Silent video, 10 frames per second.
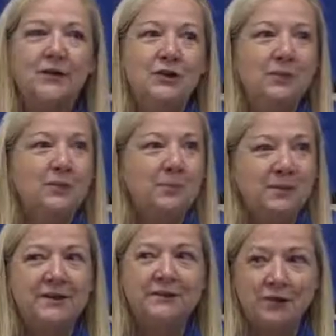you will
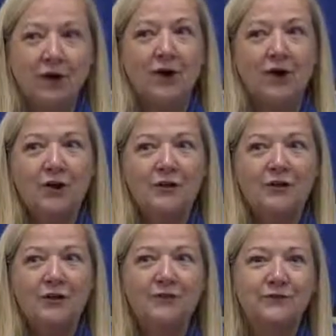be
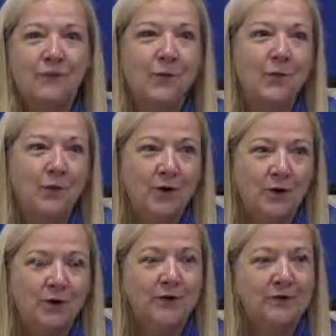charged
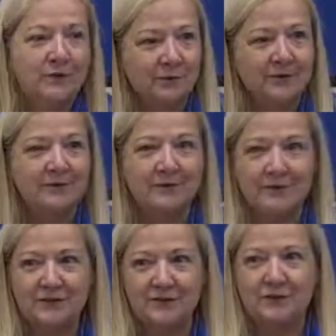for the rest
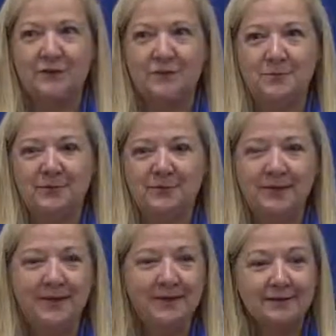of the tube.
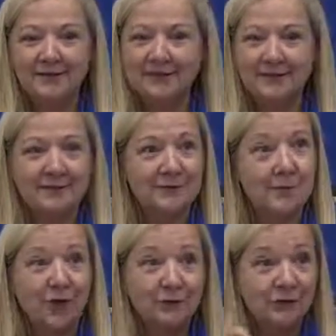And it's a
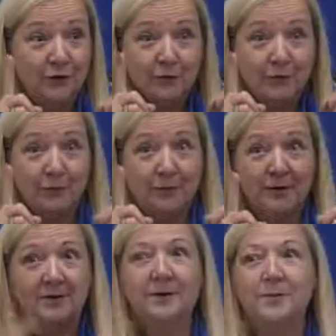small tube,
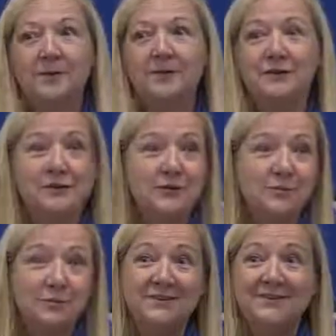but the
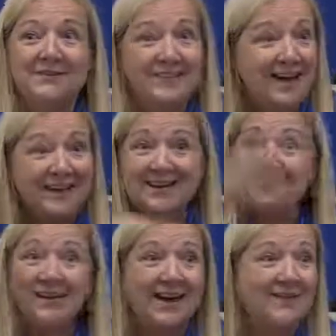tube was
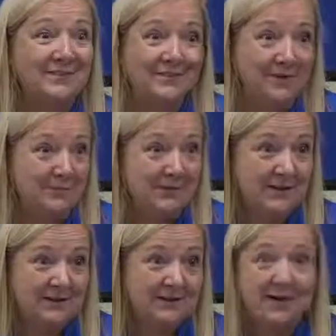
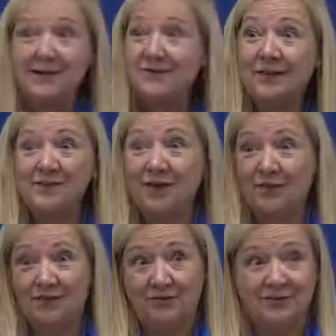
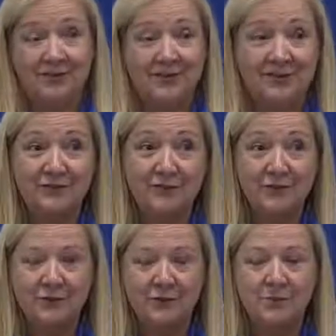$95 for this
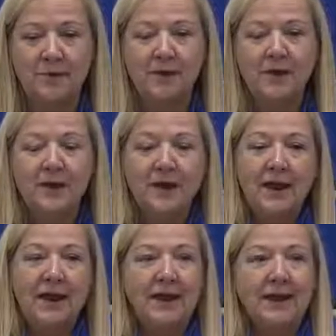tube.
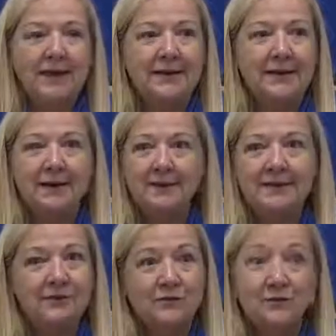And he
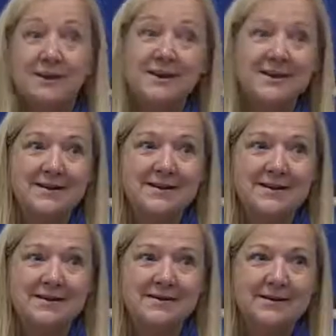didn't read
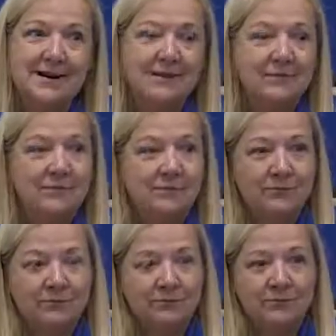it, and